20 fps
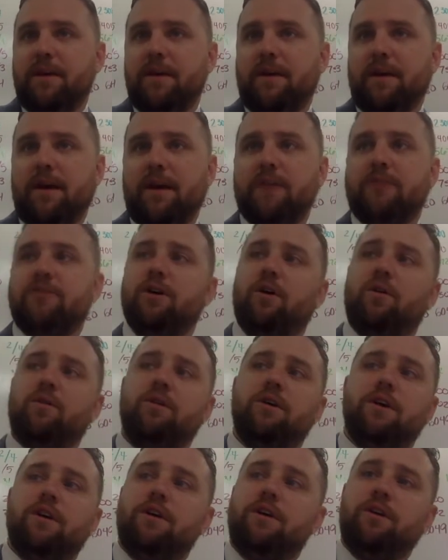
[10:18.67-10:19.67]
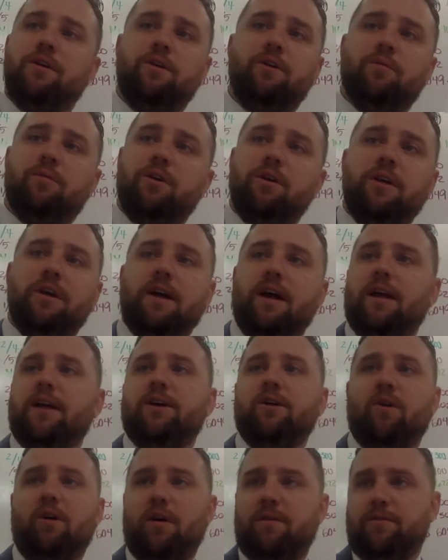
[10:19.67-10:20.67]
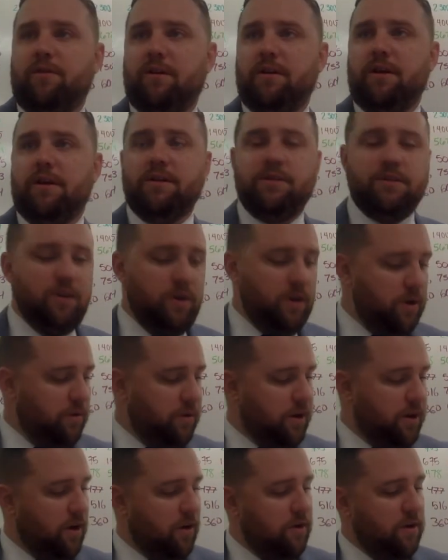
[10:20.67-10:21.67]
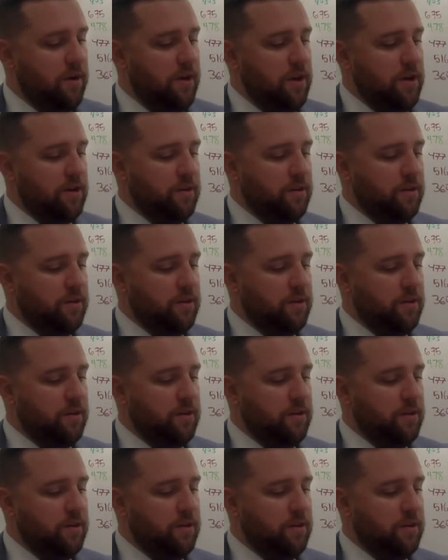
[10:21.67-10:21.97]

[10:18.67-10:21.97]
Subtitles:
Okay, so you really got to go off on this. So here we go.